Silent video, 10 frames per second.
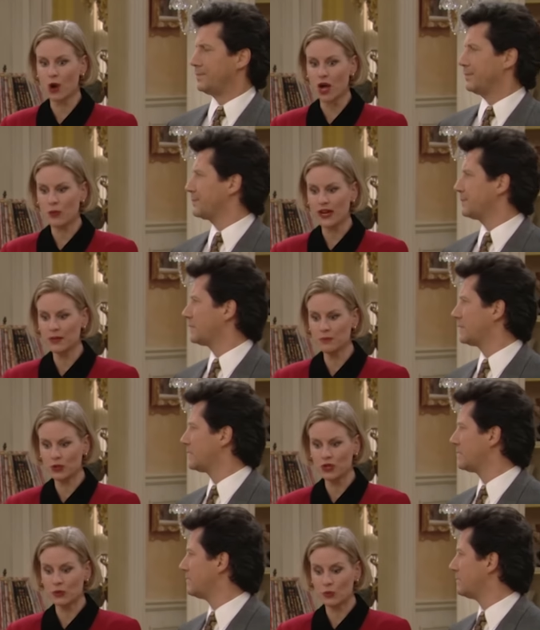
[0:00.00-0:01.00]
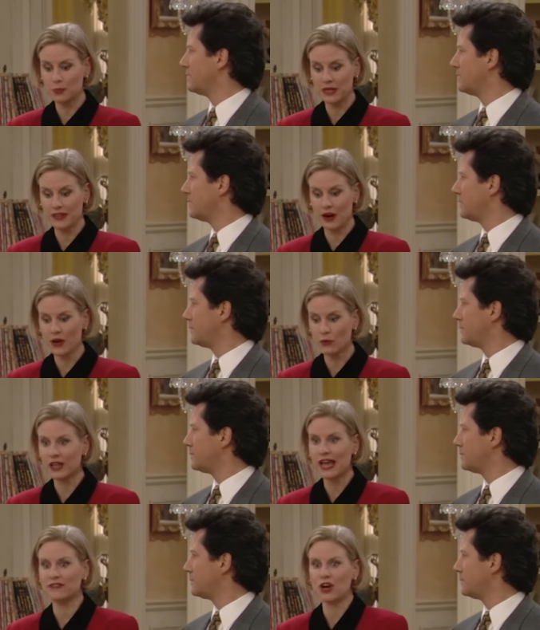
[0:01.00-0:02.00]
Speaker 1: Broadway community will be there, and
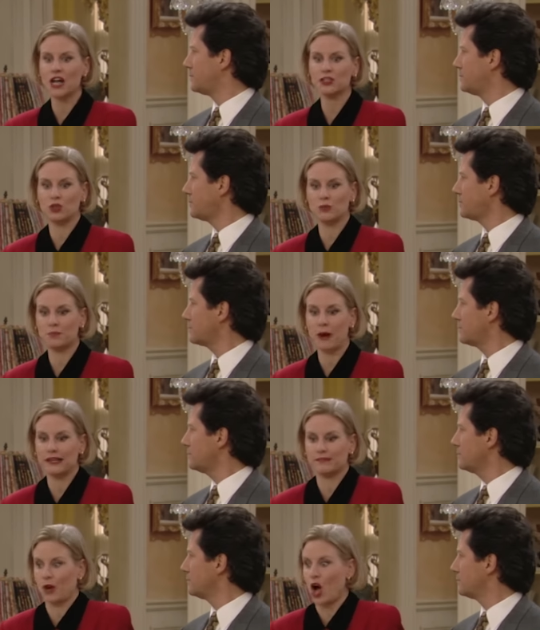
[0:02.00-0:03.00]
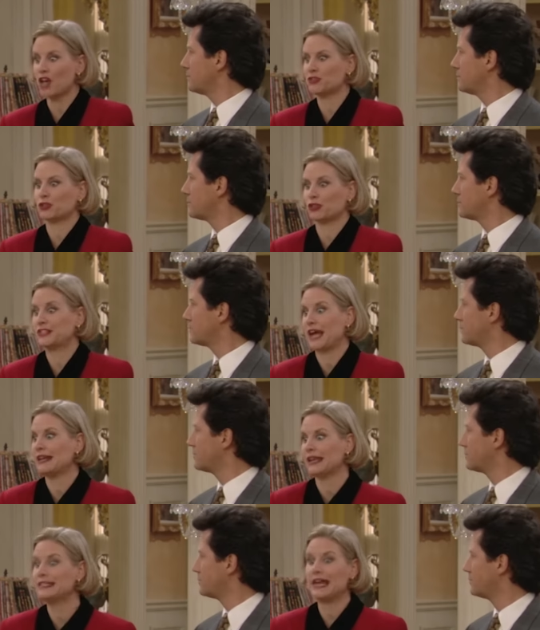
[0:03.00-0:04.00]
we'll have costumes by Oscar
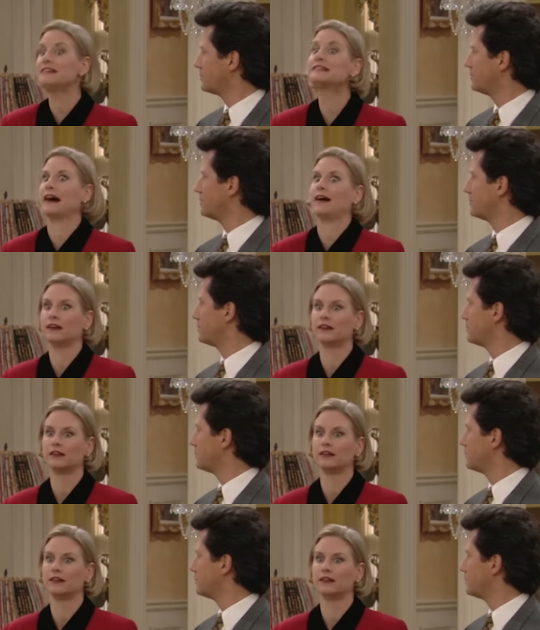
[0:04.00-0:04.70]
de la Yenta.